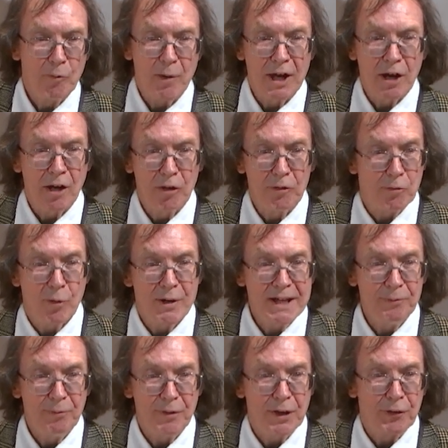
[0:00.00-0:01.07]
We can't
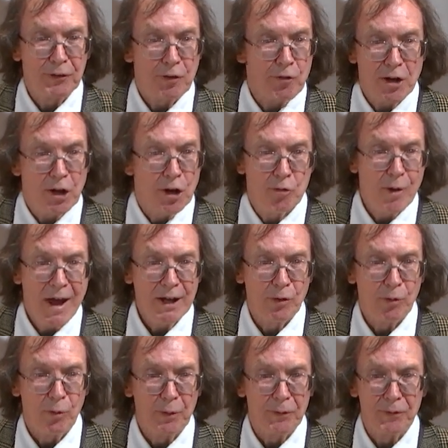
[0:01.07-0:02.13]
read this, there are no
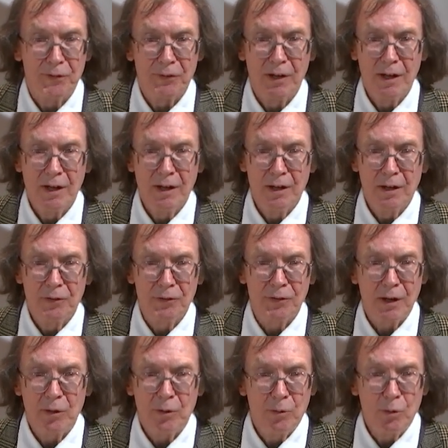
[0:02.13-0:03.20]
records,
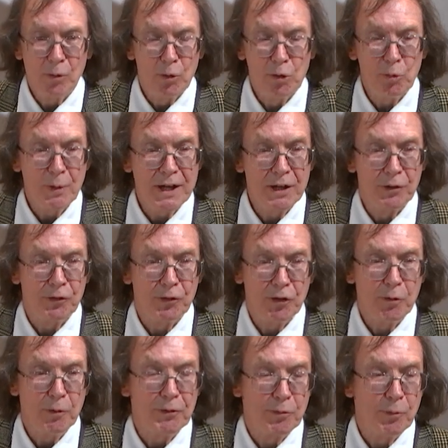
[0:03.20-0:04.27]
so all we can
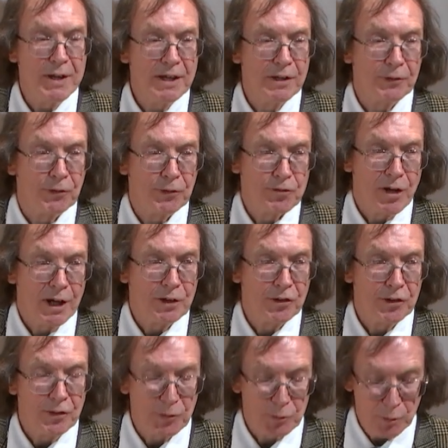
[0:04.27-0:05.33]
do is
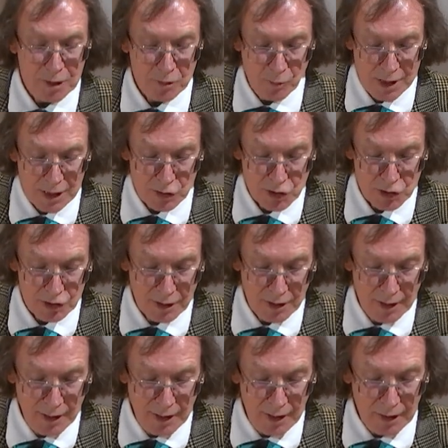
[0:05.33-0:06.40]
reconstruct it as we wish
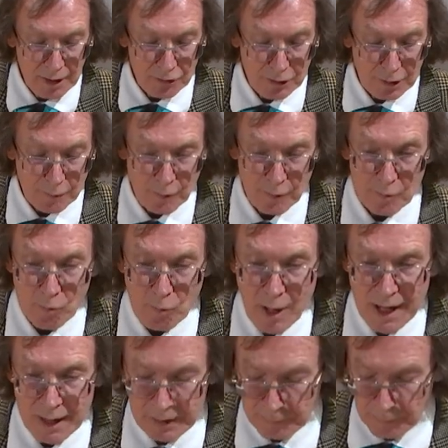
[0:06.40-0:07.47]
in different
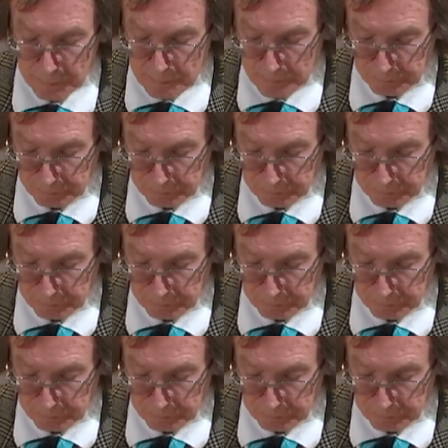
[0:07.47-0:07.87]
ways.